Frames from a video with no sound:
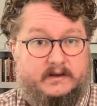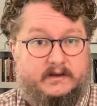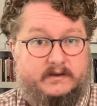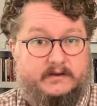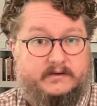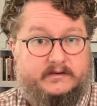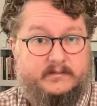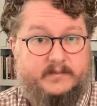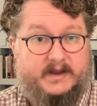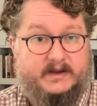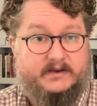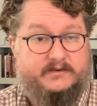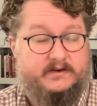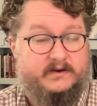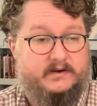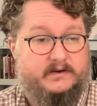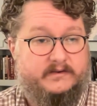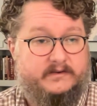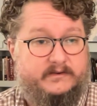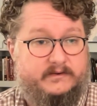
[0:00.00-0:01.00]
You should make
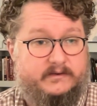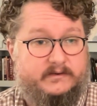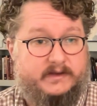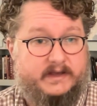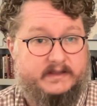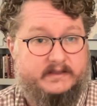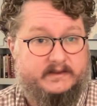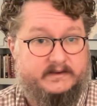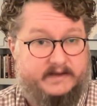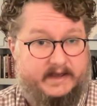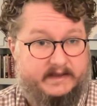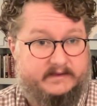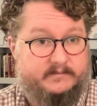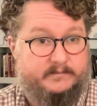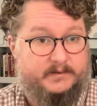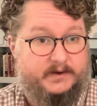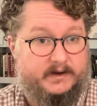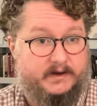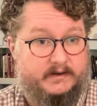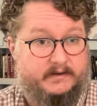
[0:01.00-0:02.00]
sure to get the
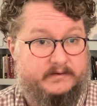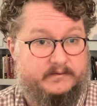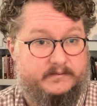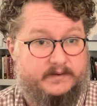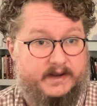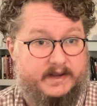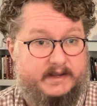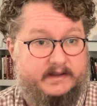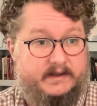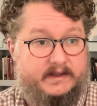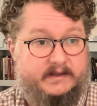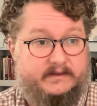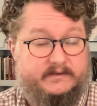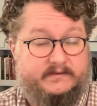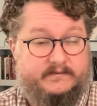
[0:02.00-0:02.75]
textbook, right? It's